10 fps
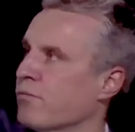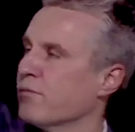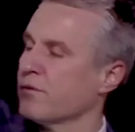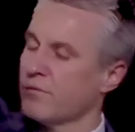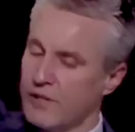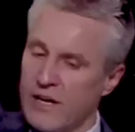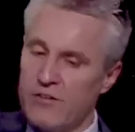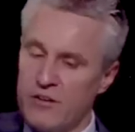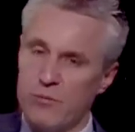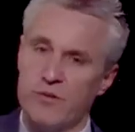re
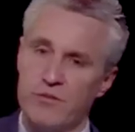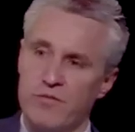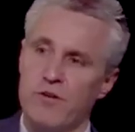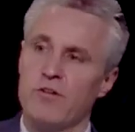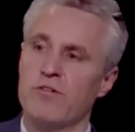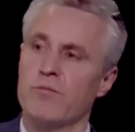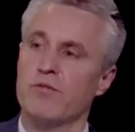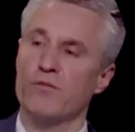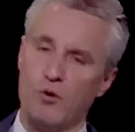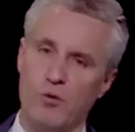relax occupancy first
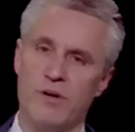before